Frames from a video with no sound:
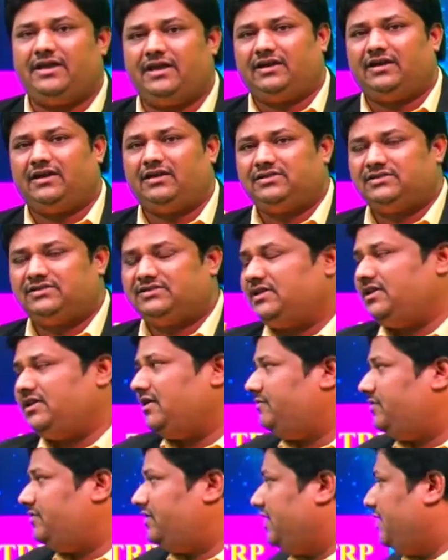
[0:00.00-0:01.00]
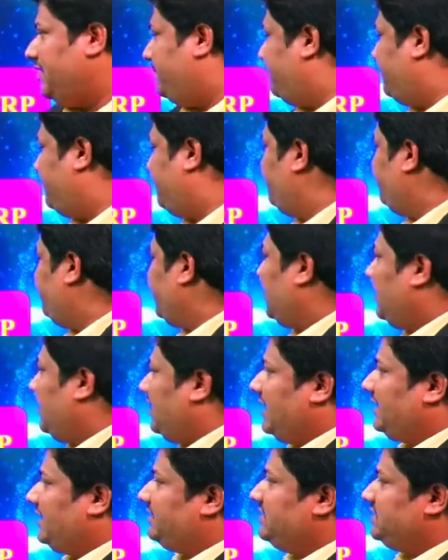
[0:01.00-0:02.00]
hai na? CMTRP.
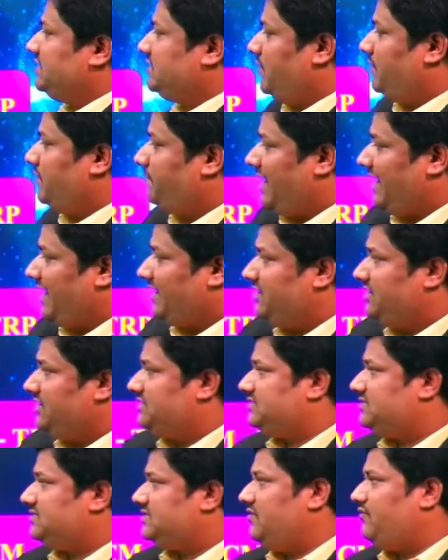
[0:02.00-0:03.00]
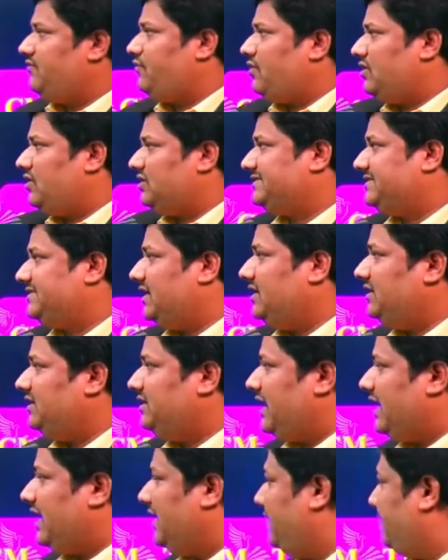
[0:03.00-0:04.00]
Like this we practice C for cell
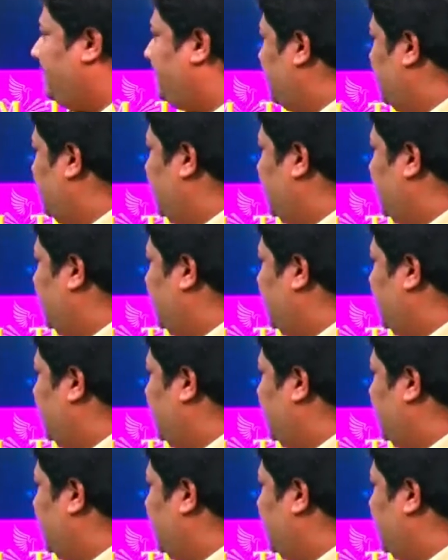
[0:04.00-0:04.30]
type,